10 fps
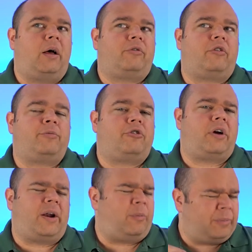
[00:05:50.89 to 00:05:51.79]
Scripture,
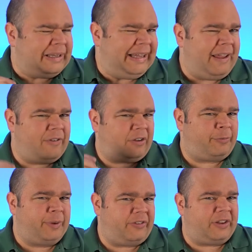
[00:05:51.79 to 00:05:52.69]
I don't believe,
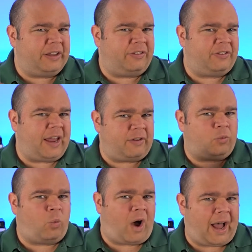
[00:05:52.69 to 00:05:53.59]
explicitly states
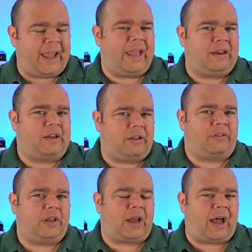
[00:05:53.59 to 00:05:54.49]
why he does it.